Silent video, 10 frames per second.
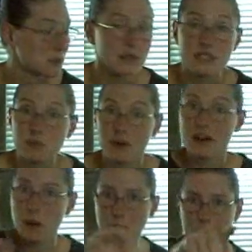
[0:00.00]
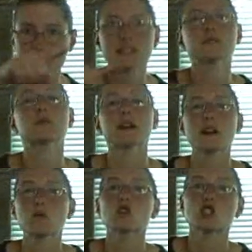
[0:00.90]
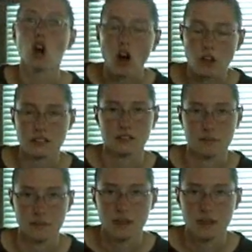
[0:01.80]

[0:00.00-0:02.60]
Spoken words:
Prison Break. Prison Break was awesome.